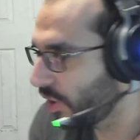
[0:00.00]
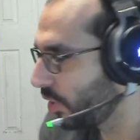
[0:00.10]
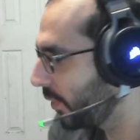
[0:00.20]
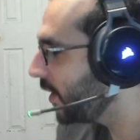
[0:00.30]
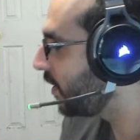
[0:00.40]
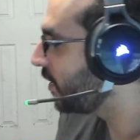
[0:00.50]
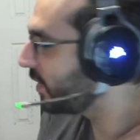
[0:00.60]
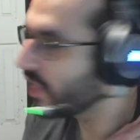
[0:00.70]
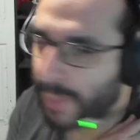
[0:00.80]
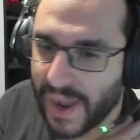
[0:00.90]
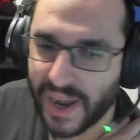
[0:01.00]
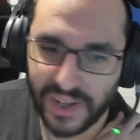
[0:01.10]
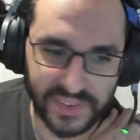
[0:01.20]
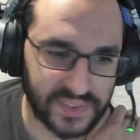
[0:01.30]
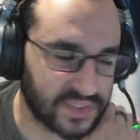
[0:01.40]
Rita, in the
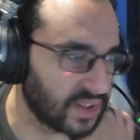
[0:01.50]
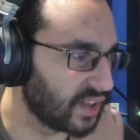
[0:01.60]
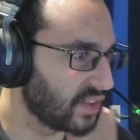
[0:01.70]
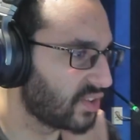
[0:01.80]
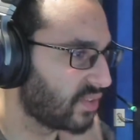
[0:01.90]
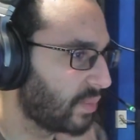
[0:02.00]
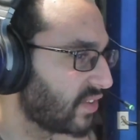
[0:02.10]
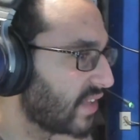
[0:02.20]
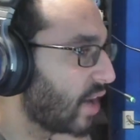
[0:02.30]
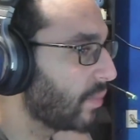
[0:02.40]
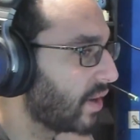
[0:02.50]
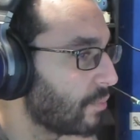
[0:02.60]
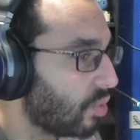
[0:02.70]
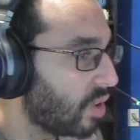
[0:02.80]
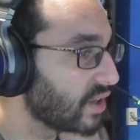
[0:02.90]
past, has now
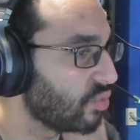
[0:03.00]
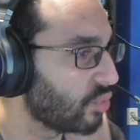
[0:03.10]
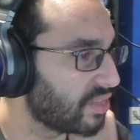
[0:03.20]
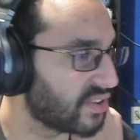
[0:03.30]
become one with the